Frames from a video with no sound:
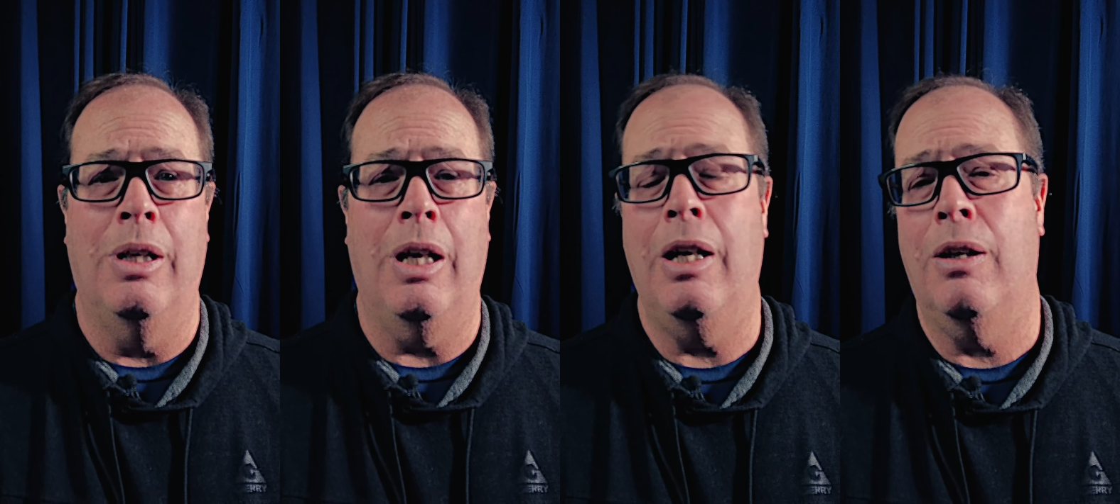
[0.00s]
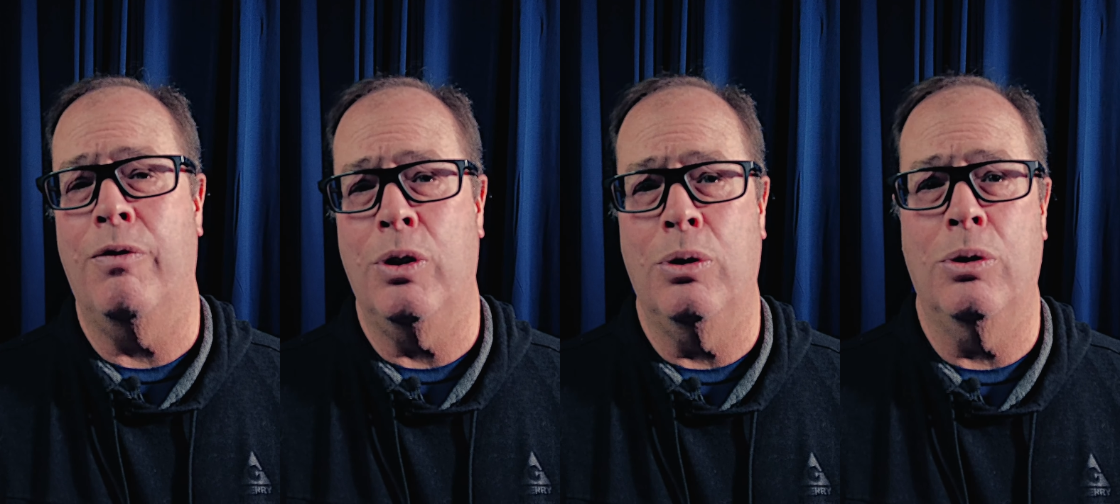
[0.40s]

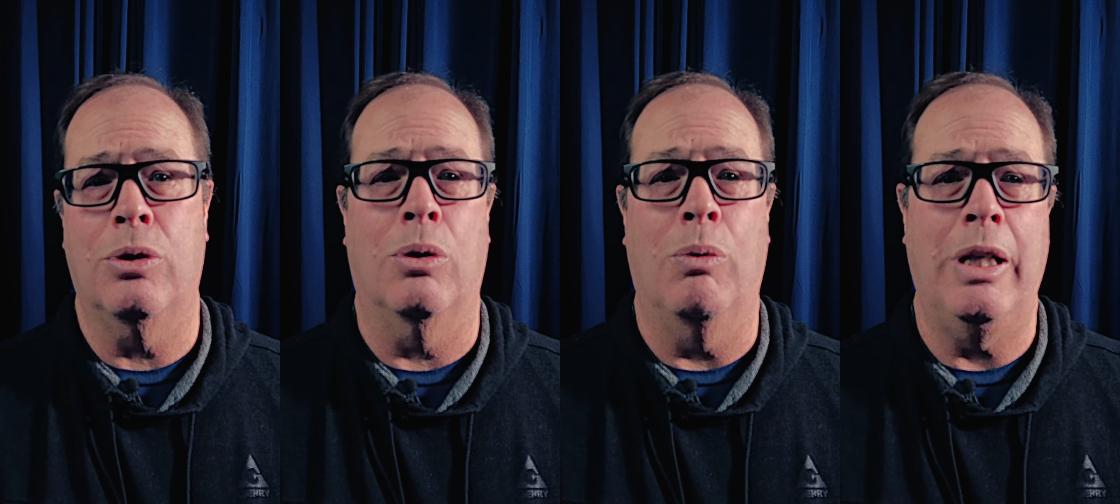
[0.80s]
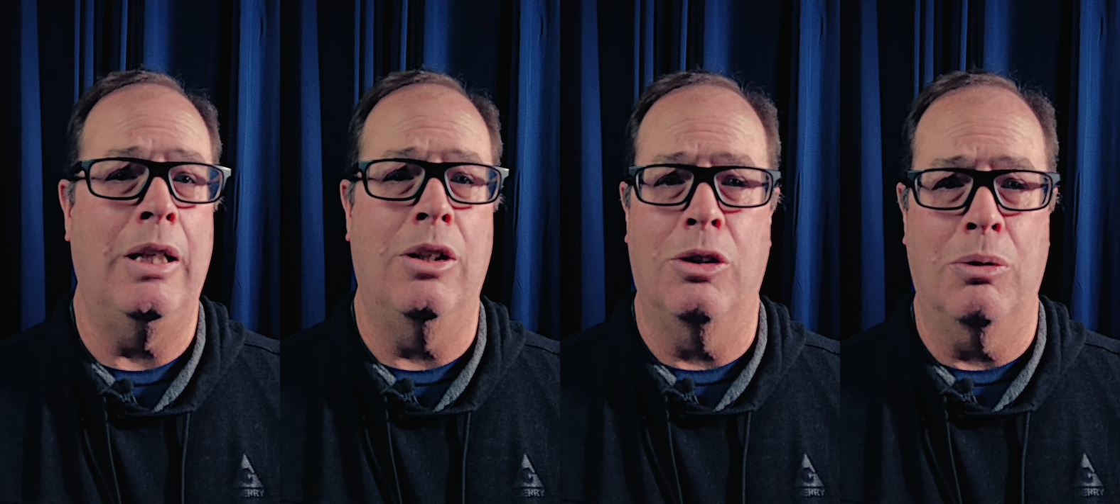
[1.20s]
interviews, or we
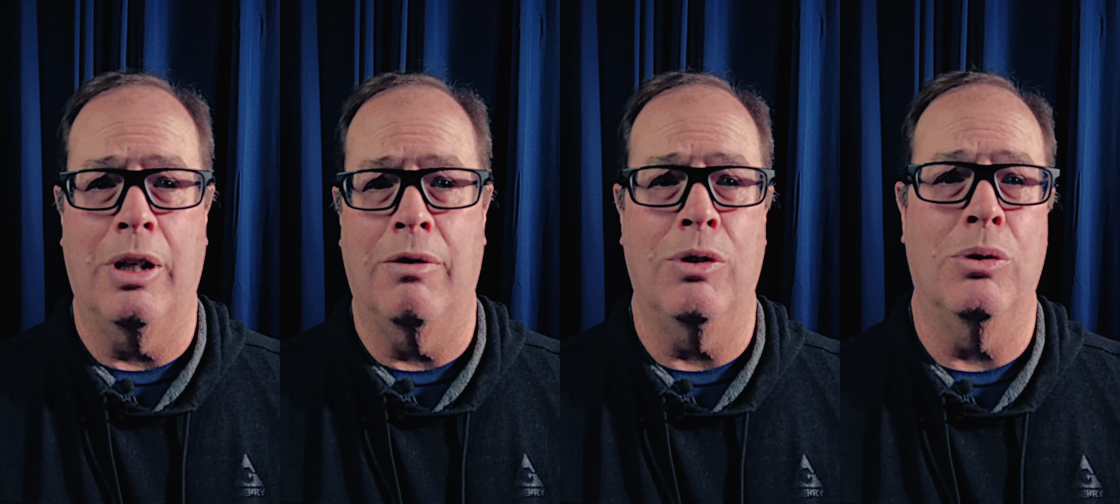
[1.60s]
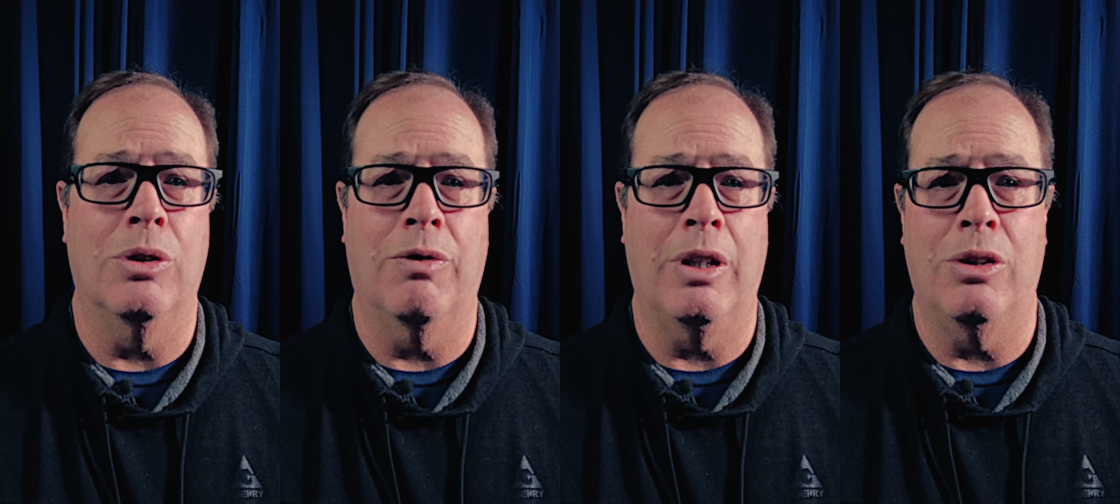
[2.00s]
need to do interviews
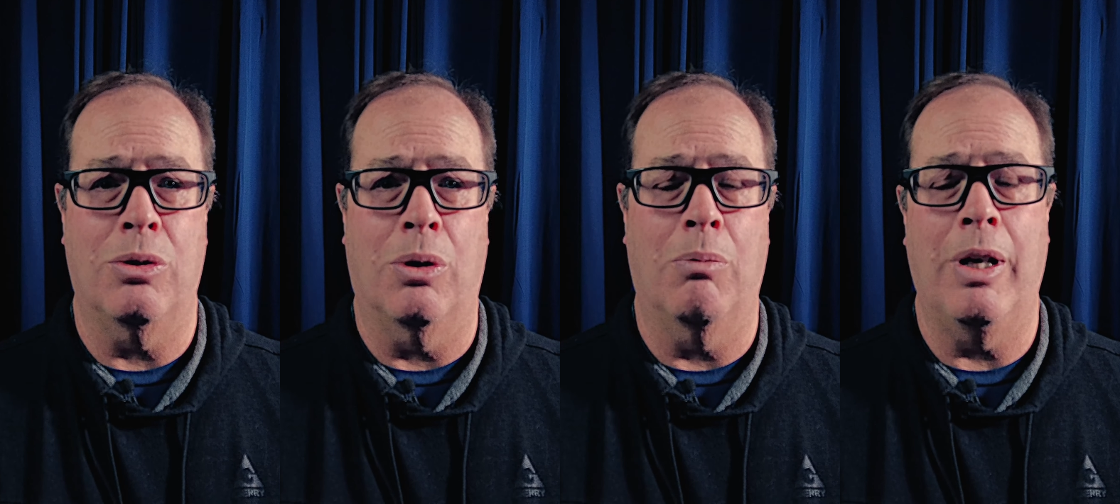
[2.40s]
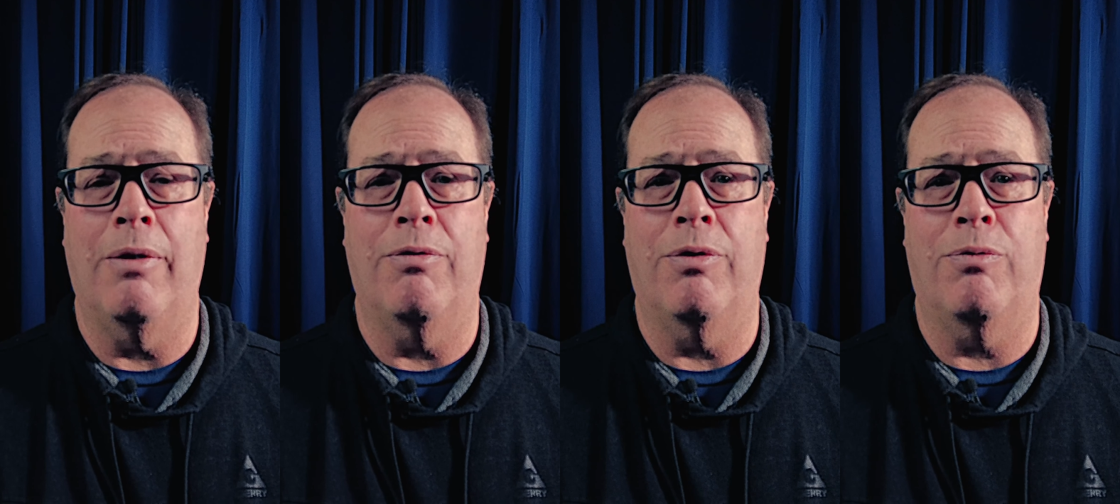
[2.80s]
of any sort, we
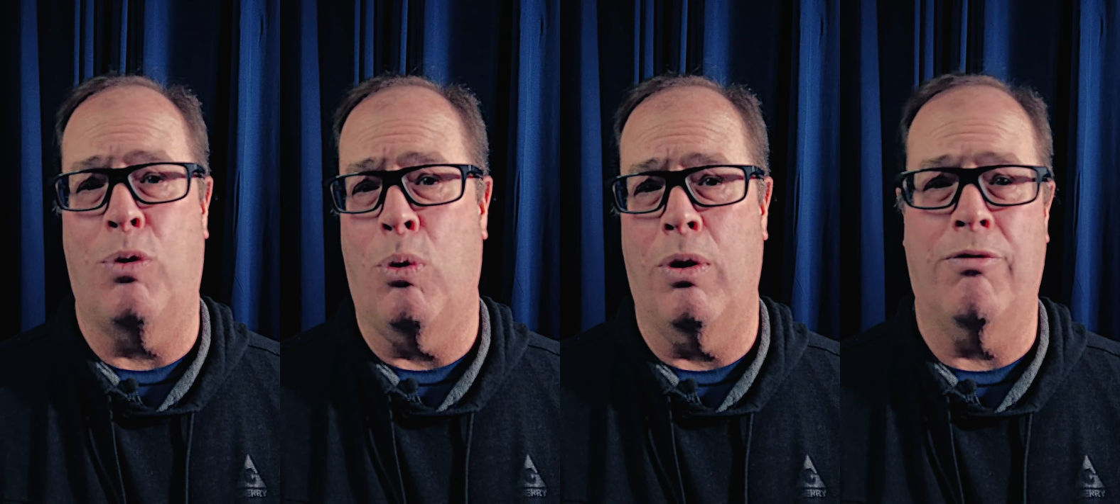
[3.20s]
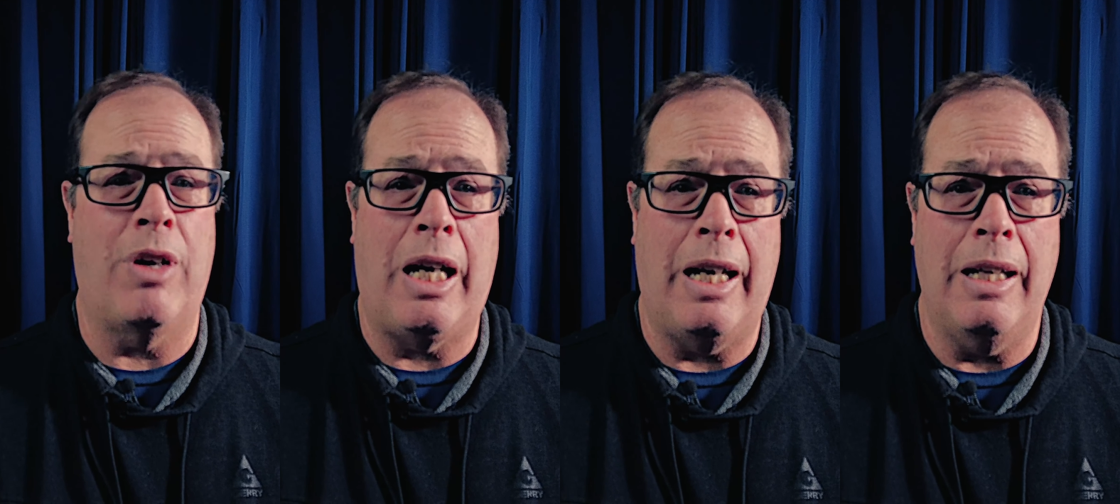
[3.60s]
have 4 or
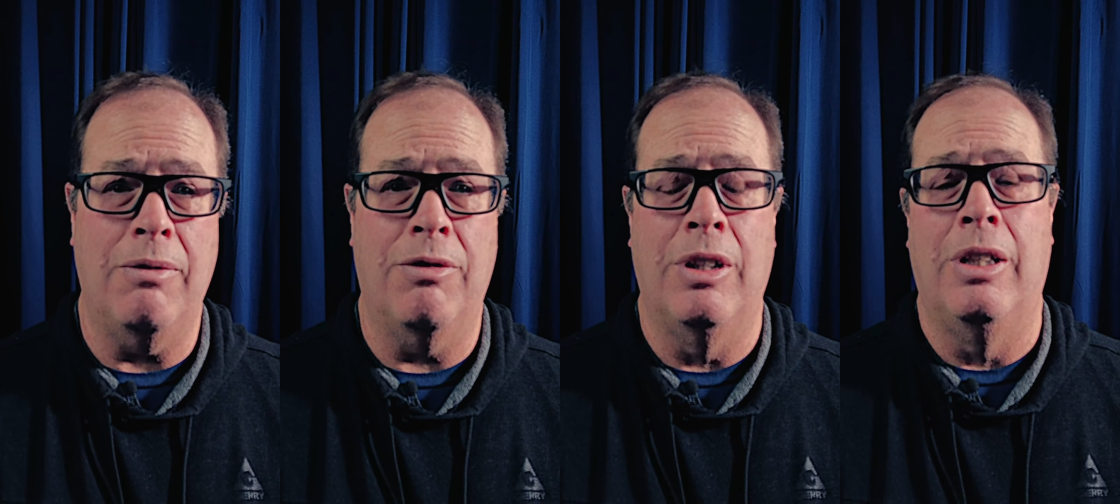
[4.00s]
5